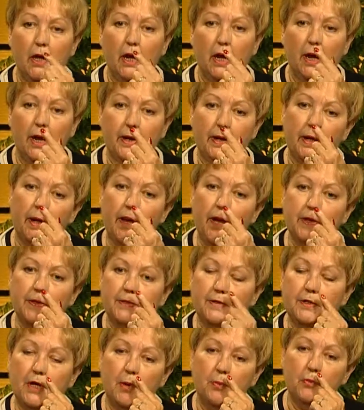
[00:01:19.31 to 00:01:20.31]
I'd had
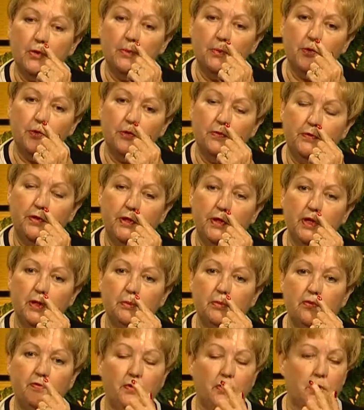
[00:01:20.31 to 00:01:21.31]
some removed here
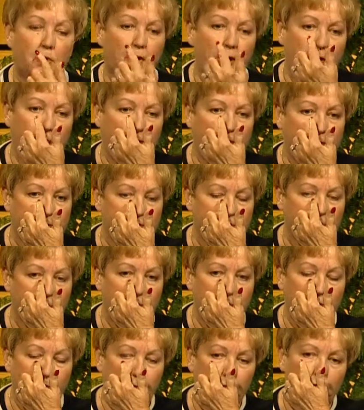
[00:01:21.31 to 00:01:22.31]
before, I'd had
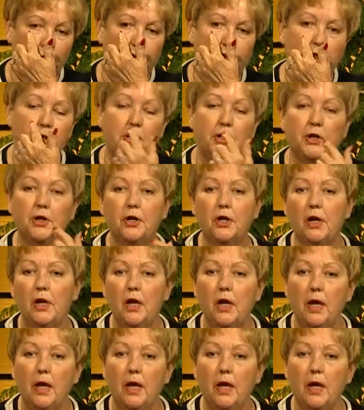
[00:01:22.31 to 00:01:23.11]
some removed here,